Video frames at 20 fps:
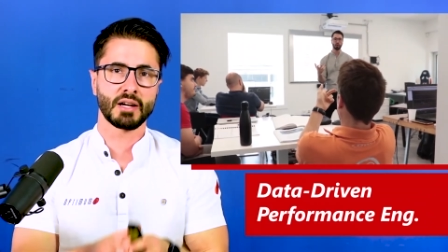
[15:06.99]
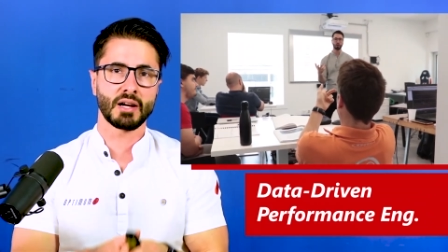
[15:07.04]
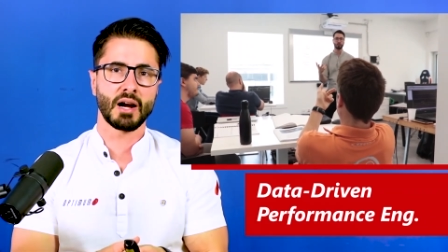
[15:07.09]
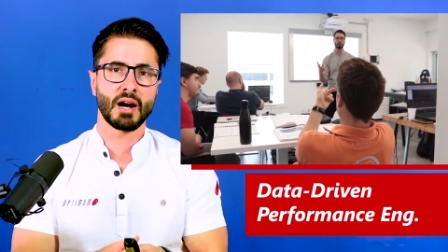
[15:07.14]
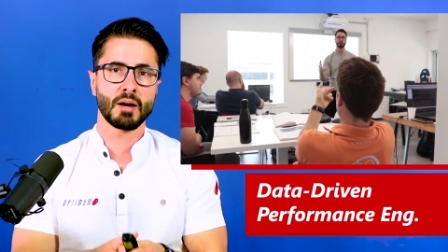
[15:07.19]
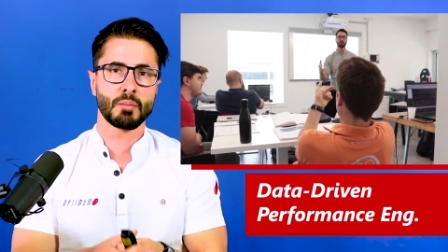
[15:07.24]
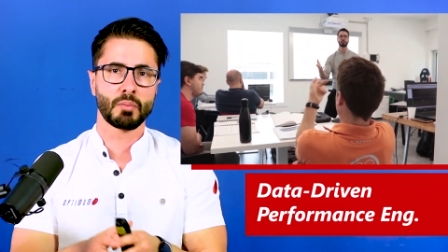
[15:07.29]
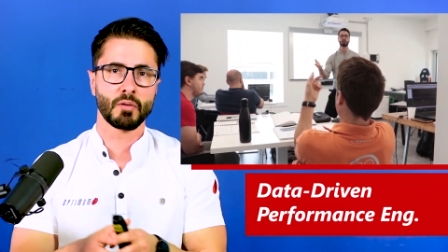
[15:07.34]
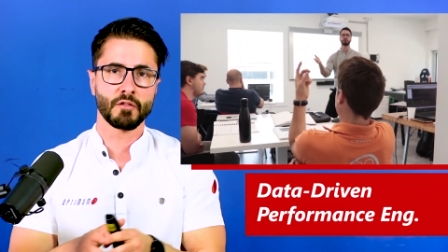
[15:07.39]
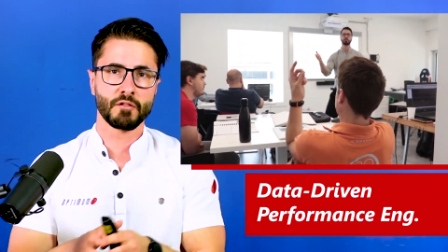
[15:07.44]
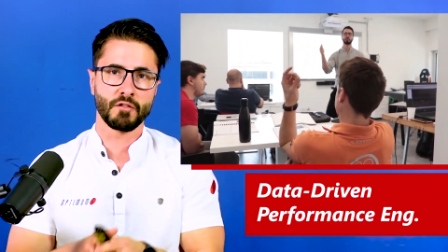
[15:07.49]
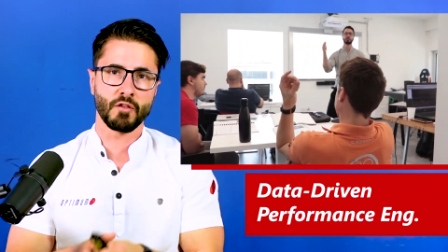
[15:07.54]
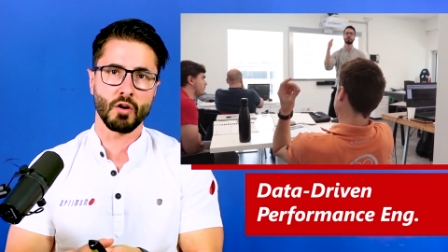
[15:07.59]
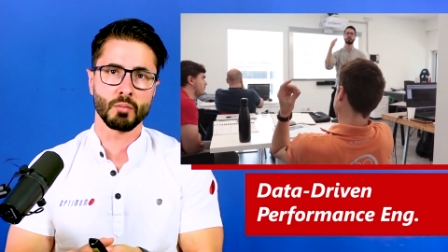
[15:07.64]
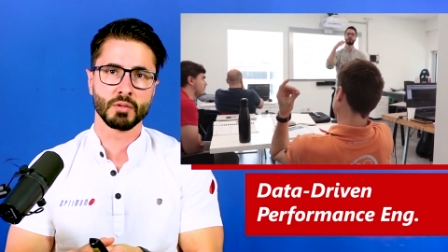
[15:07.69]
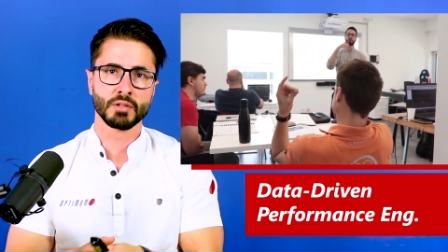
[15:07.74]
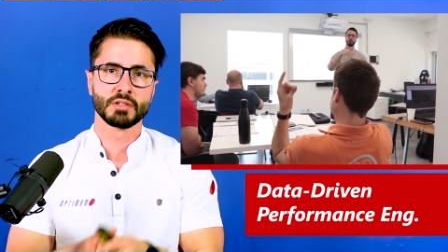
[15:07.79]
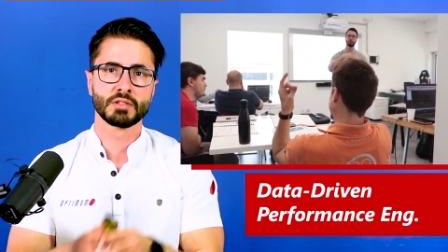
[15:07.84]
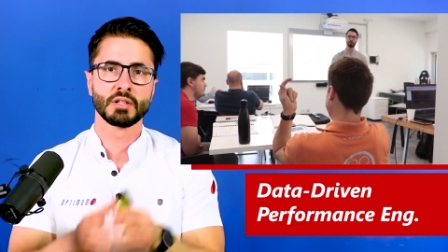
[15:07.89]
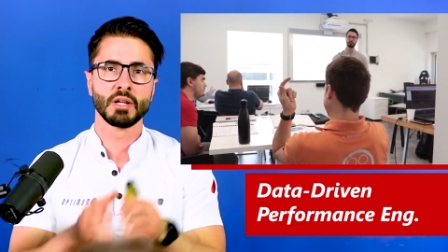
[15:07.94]
car
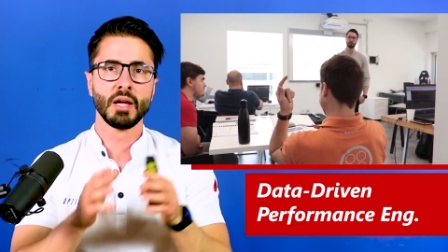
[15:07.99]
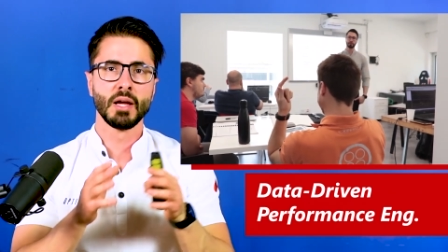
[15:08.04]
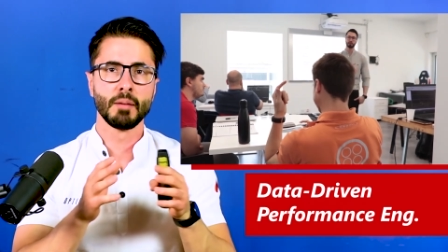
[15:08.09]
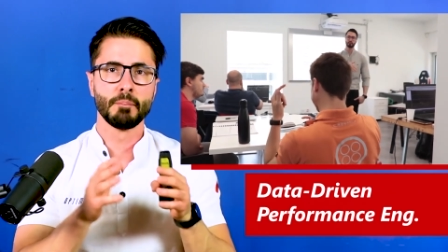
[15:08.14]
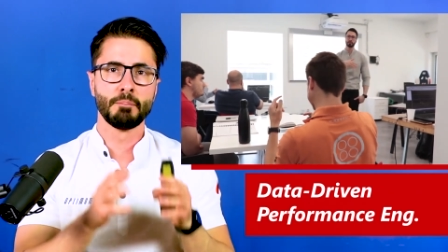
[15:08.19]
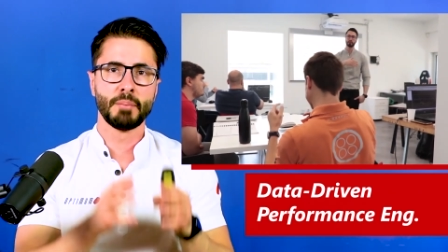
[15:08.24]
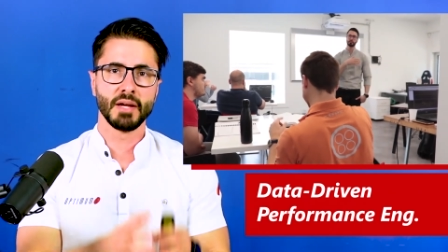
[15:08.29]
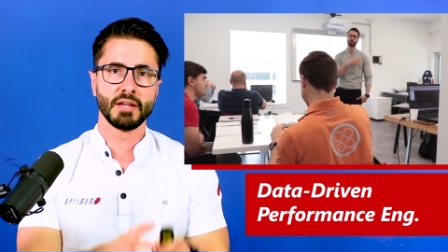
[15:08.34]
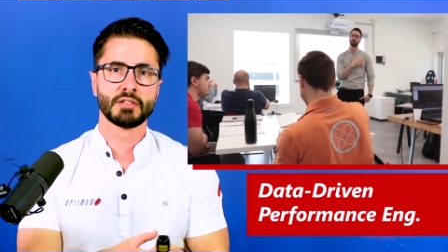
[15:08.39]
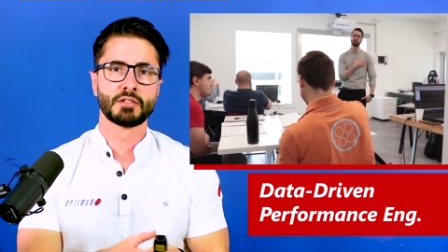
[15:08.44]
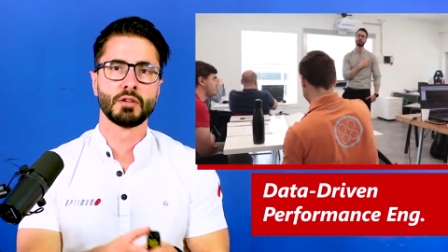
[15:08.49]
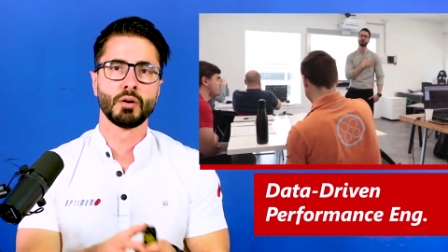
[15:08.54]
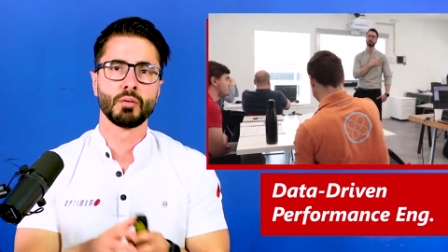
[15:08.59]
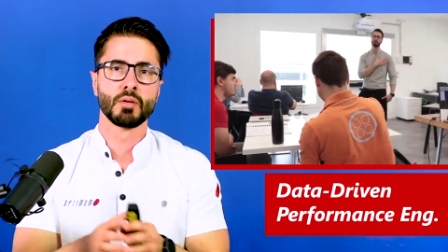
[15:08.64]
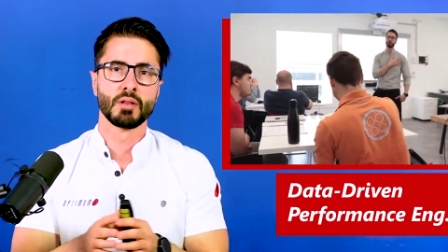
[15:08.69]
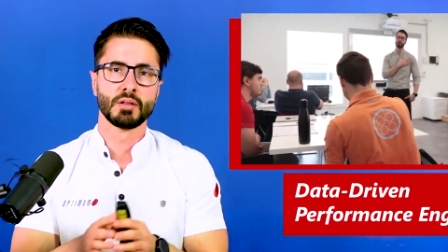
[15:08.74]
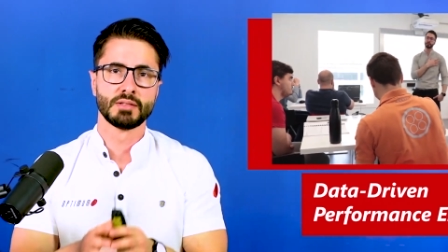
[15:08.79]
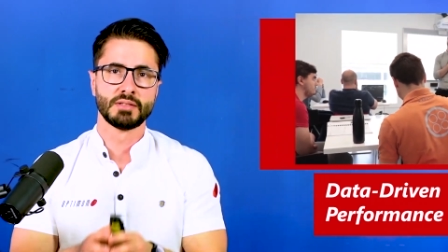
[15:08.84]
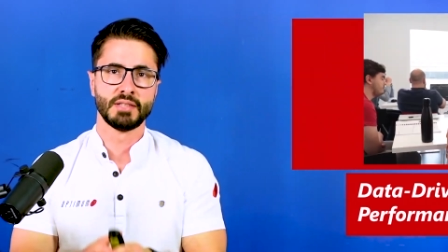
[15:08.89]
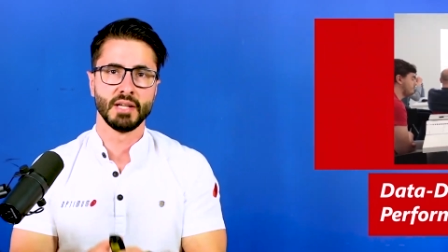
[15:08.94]
performance based
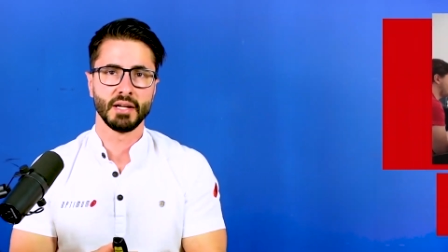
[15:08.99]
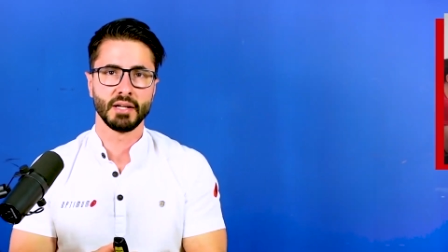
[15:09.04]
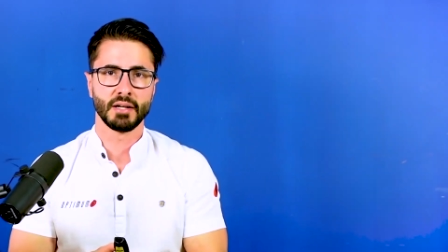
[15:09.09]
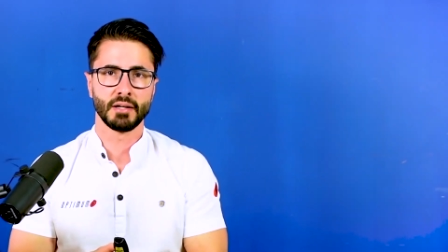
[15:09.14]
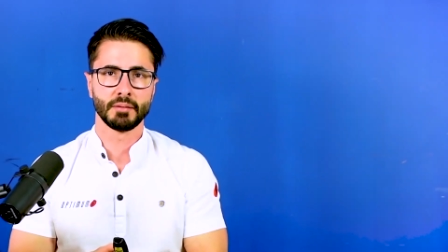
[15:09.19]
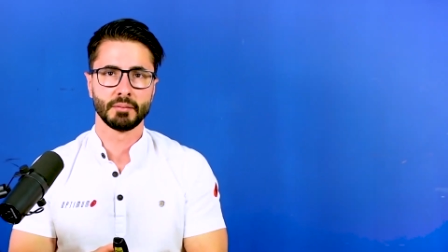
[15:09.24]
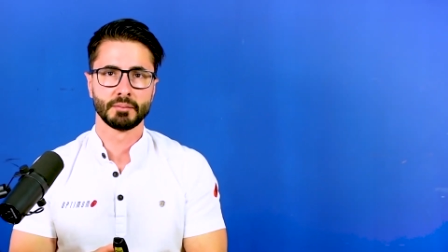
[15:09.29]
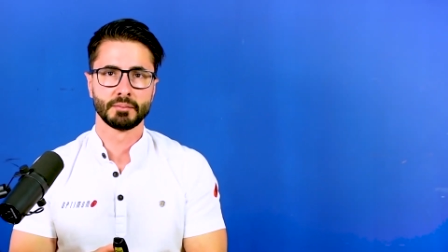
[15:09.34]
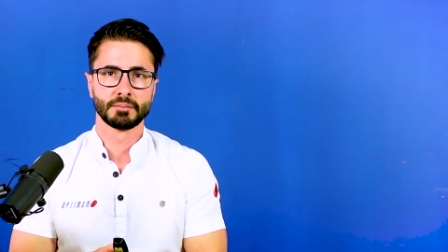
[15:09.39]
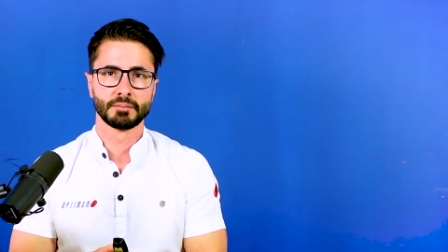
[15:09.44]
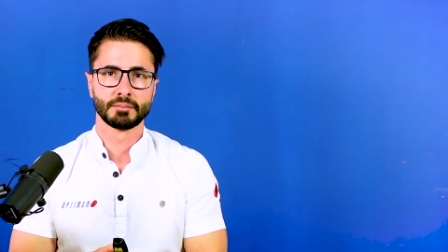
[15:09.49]
on data.